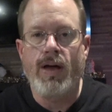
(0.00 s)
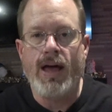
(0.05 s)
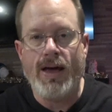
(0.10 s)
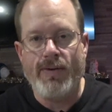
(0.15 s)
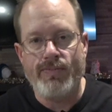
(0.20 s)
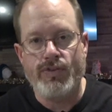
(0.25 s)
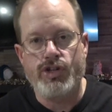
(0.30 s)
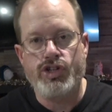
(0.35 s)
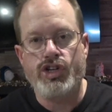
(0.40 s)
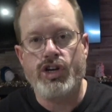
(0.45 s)

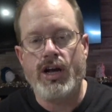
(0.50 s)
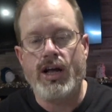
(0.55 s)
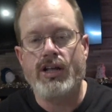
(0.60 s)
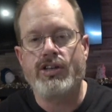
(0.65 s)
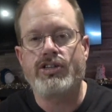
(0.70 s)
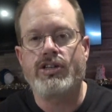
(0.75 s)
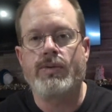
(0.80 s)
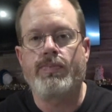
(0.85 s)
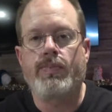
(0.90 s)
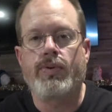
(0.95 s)
have the
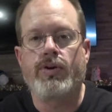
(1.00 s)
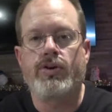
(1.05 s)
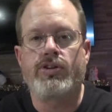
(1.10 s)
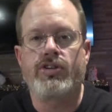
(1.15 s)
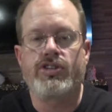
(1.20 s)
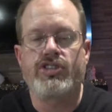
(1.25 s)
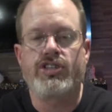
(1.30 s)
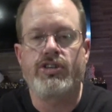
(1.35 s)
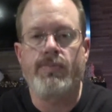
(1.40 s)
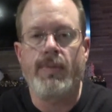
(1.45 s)
chance to
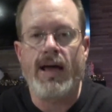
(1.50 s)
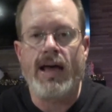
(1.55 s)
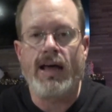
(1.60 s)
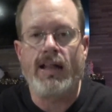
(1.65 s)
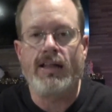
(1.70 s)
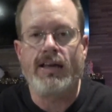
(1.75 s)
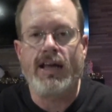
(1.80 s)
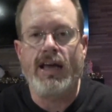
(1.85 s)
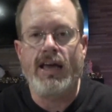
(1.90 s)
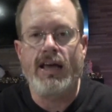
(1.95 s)
purchase some
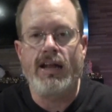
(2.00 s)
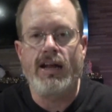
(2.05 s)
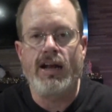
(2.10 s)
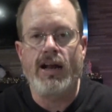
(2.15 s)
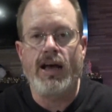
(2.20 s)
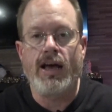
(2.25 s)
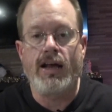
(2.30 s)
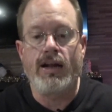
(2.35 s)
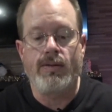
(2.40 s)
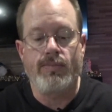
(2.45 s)
allocated
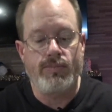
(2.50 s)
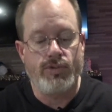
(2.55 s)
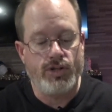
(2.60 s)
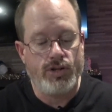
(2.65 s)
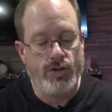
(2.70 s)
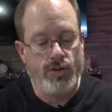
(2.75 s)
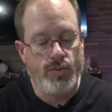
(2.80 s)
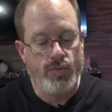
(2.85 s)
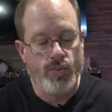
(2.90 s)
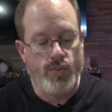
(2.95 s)
items.
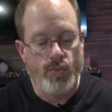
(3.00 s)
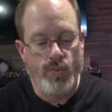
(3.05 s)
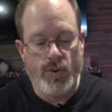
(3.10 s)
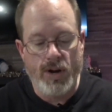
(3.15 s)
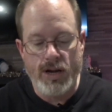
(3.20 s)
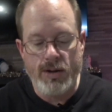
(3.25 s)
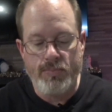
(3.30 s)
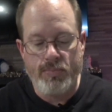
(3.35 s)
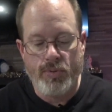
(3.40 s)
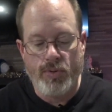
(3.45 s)

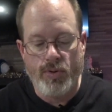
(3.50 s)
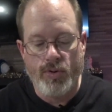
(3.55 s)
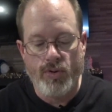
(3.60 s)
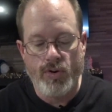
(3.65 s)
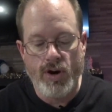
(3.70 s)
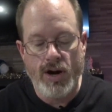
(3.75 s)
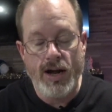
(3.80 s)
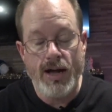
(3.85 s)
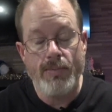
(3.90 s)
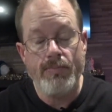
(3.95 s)
Great
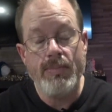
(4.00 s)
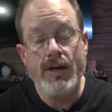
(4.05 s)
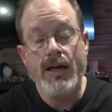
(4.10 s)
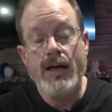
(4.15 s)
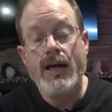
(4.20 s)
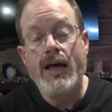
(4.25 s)
program.